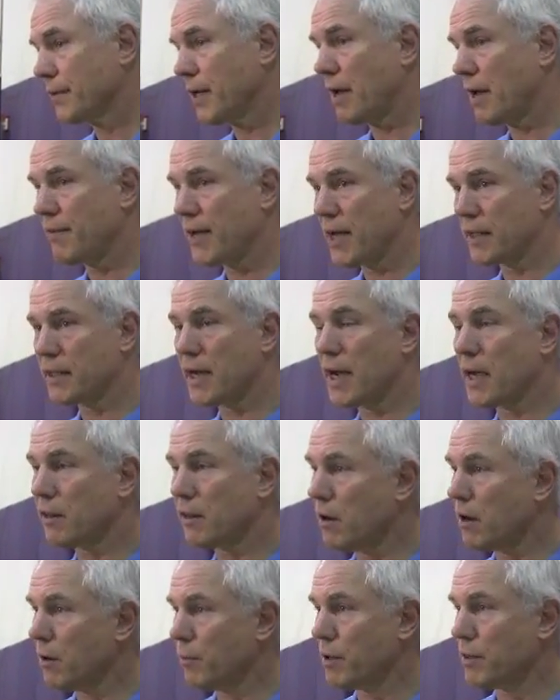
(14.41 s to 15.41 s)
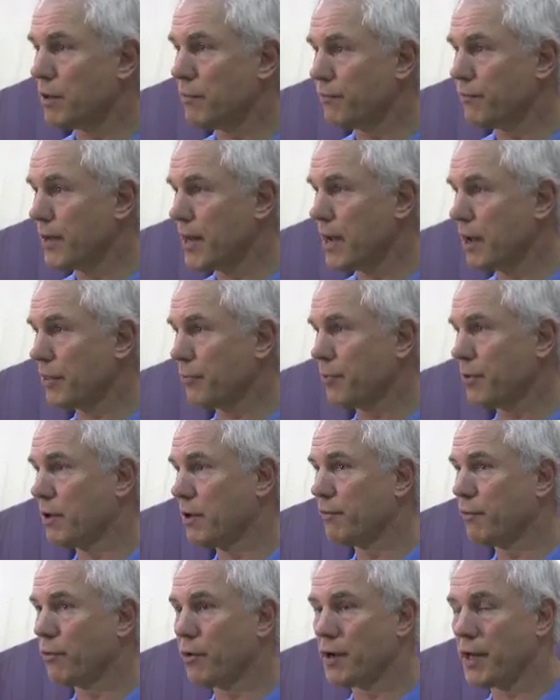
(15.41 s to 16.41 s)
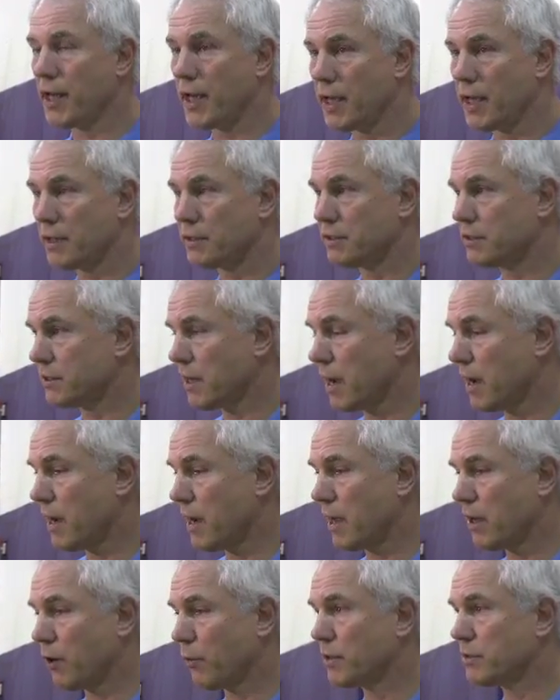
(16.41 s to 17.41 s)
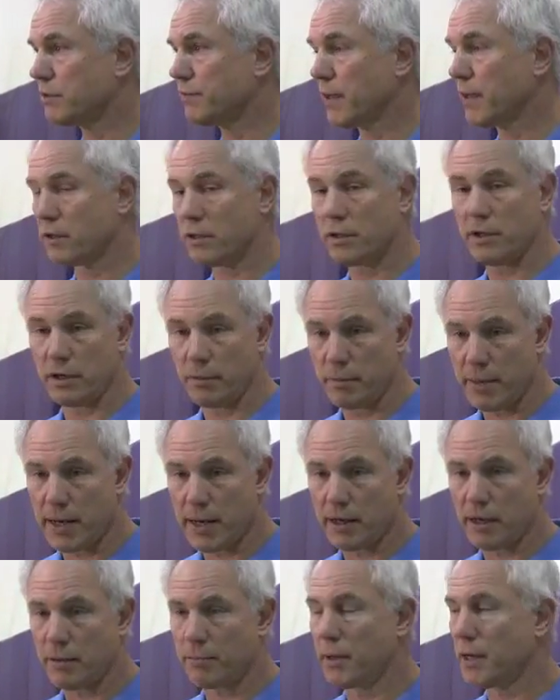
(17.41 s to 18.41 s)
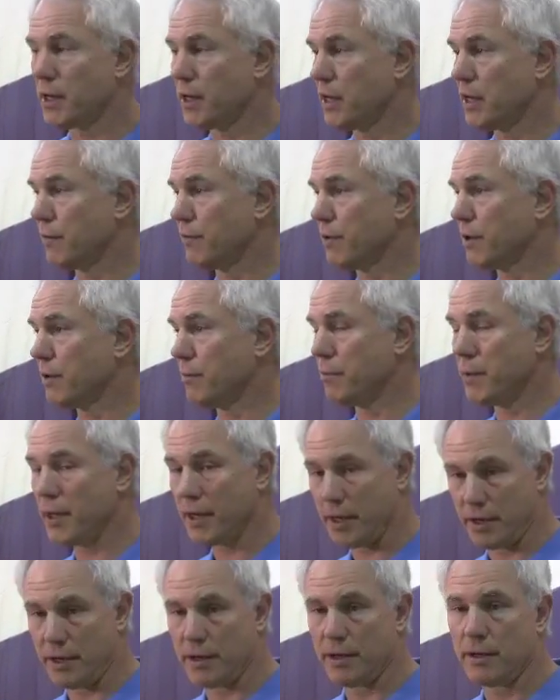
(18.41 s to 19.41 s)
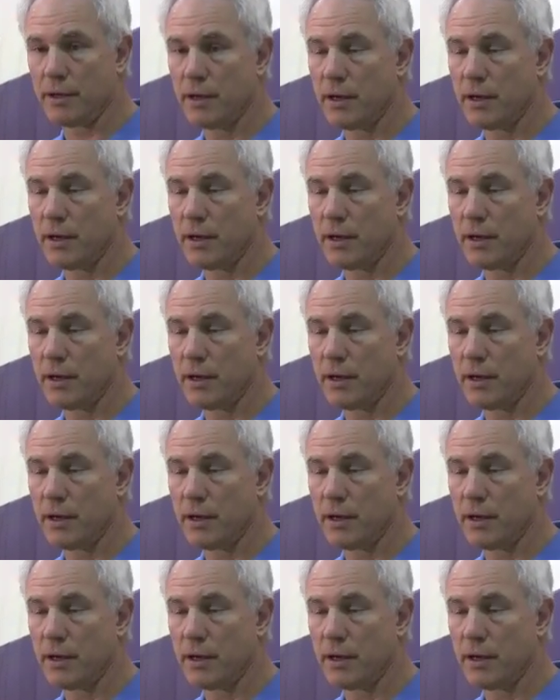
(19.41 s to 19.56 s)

I've had dialogue with him for now 3 or 4 days. I always felt good about it, but he never committed.